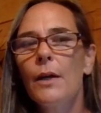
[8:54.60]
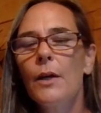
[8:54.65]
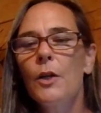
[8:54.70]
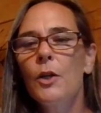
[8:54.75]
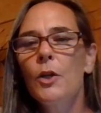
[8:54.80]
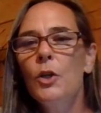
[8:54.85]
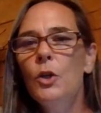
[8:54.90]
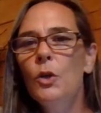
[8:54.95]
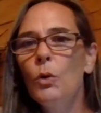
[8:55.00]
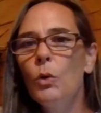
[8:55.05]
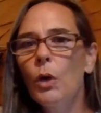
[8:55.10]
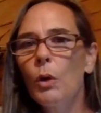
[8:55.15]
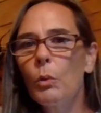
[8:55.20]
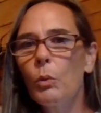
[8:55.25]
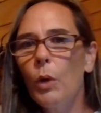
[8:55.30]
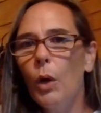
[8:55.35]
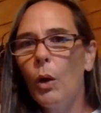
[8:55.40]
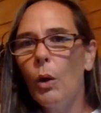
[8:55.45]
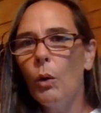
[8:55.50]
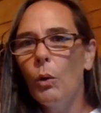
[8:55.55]
your
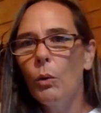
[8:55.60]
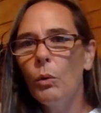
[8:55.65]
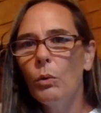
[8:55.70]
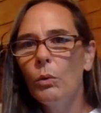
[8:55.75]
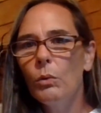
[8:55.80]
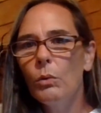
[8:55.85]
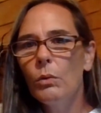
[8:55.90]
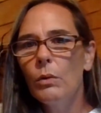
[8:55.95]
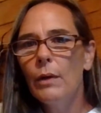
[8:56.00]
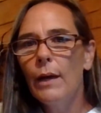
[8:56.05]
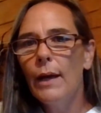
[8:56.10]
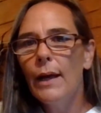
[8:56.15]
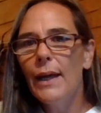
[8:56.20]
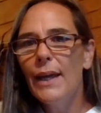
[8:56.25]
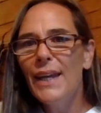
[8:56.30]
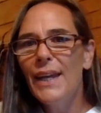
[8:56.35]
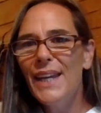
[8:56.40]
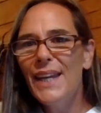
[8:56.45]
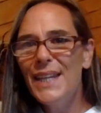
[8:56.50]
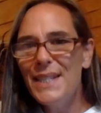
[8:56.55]
role
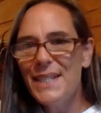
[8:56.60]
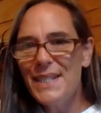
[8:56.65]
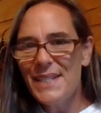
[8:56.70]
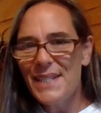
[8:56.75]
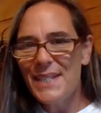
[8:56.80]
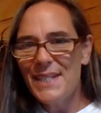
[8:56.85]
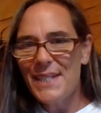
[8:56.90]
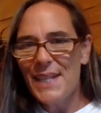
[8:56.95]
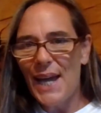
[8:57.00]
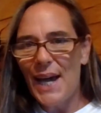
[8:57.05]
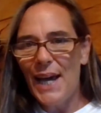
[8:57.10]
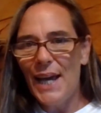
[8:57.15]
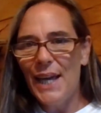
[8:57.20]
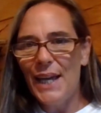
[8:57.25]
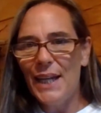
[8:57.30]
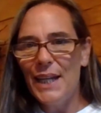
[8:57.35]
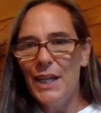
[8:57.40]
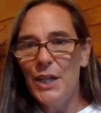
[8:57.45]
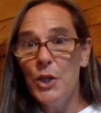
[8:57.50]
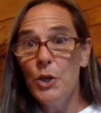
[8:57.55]
in
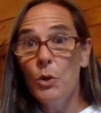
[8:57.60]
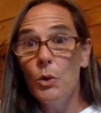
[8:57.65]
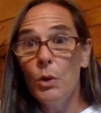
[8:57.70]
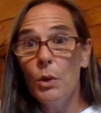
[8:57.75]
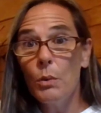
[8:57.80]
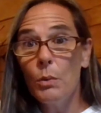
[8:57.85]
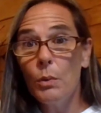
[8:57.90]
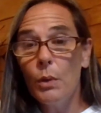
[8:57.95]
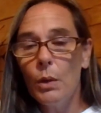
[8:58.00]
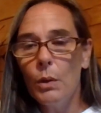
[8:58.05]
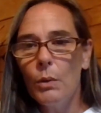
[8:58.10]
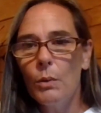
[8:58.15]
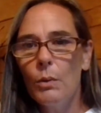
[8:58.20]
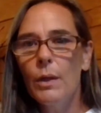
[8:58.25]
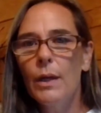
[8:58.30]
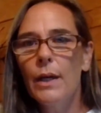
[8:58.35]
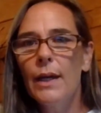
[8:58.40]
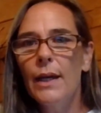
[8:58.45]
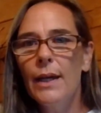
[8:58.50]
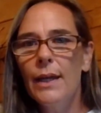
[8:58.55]
society, your role
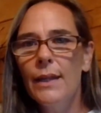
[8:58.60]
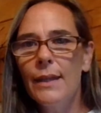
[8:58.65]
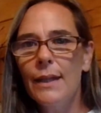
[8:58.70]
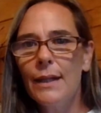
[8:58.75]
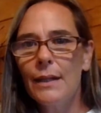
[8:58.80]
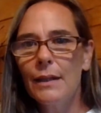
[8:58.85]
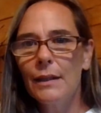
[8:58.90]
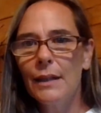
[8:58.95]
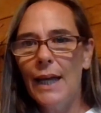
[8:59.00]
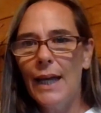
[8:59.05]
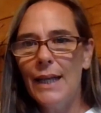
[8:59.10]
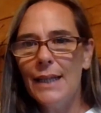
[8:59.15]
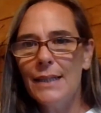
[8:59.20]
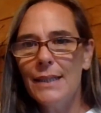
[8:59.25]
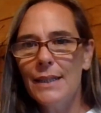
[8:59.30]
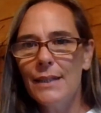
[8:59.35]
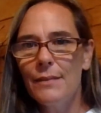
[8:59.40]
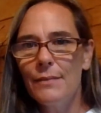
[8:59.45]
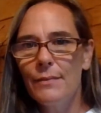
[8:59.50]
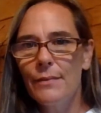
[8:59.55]
in the
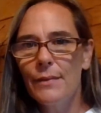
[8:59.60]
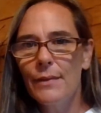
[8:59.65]
collective.